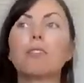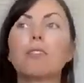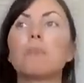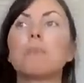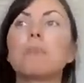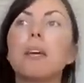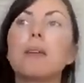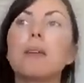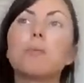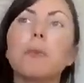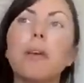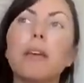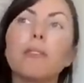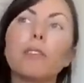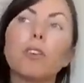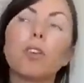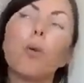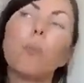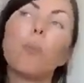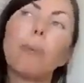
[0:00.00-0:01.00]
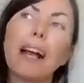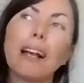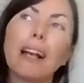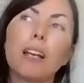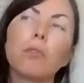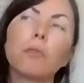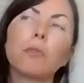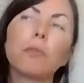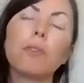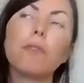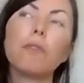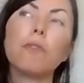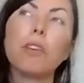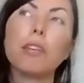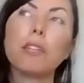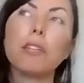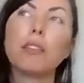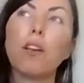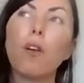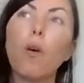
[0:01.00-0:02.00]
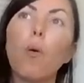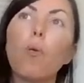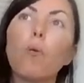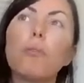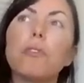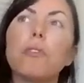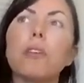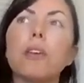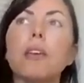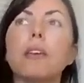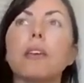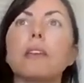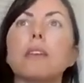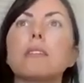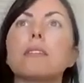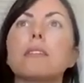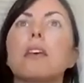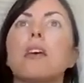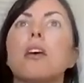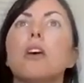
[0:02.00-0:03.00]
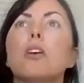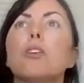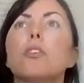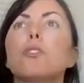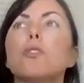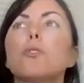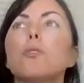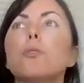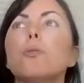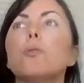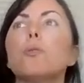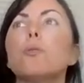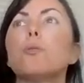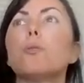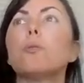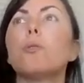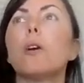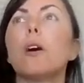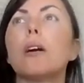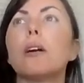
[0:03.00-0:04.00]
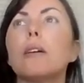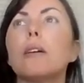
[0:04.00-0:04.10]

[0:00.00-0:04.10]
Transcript: Sometimes we have to go back and revisit old things to